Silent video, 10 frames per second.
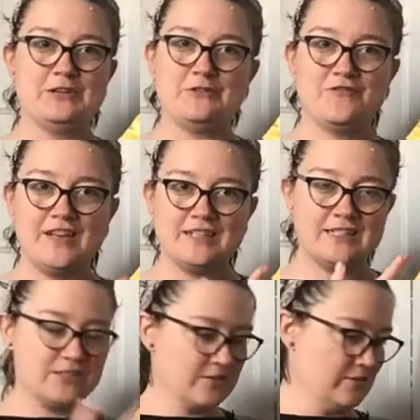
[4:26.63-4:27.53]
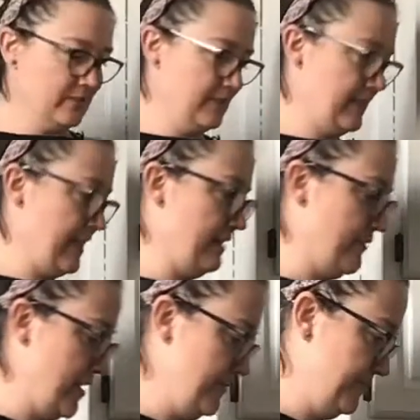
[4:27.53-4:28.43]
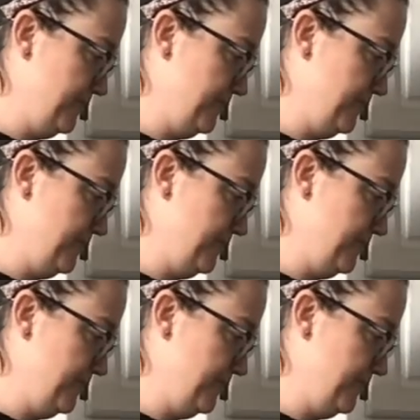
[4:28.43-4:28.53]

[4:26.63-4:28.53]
fancy circles that they have, right?